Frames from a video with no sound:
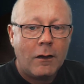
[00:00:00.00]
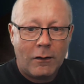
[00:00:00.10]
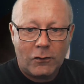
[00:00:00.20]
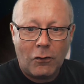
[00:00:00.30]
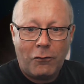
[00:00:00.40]

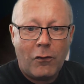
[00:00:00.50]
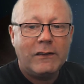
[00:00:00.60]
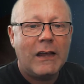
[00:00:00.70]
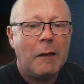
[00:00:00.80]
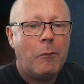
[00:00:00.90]
So, for
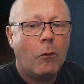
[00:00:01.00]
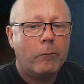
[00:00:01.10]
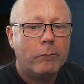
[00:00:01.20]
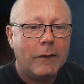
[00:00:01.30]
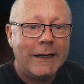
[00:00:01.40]
example,
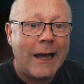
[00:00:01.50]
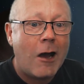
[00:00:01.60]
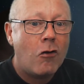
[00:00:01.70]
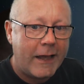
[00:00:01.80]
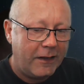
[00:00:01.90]
in
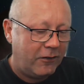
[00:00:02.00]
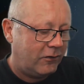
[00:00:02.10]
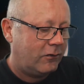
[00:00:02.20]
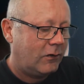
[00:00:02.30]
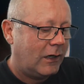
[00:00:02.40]
our
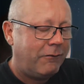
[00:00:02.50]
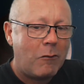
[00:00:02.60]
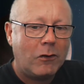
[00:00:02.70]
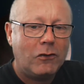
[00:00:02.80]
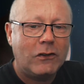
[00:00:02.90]
case, if I want to